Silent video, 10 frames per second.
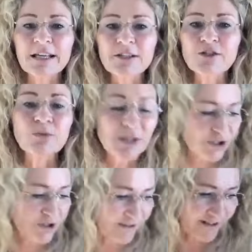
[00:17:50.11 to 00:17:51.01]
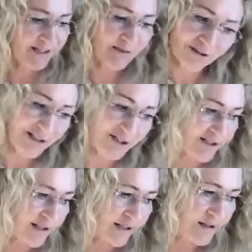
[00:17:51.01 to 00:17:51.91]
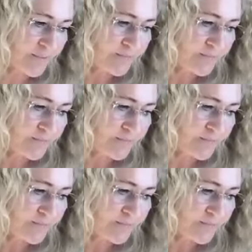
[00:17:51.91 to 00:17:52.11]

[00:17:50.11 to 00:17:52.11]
intuition. This is what they just said.